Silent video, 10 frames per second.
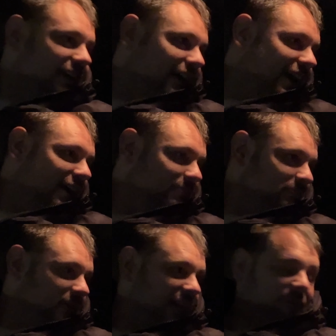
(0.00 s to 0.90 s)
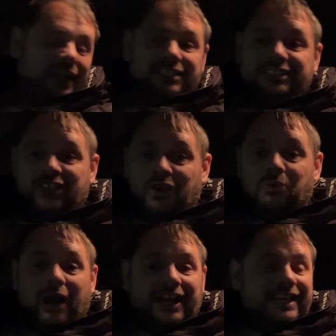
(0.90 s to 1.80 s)
um, anyway, she's on her
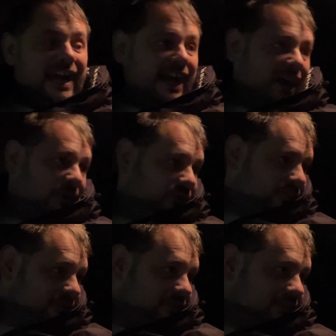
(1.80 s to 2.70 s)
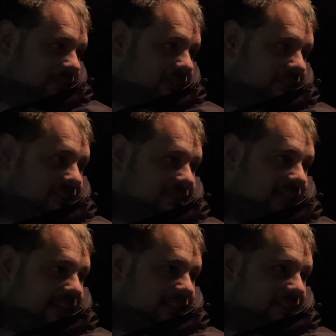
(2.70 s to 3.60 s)
way now because she
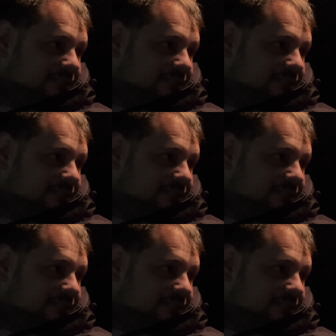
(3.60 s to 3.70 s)
said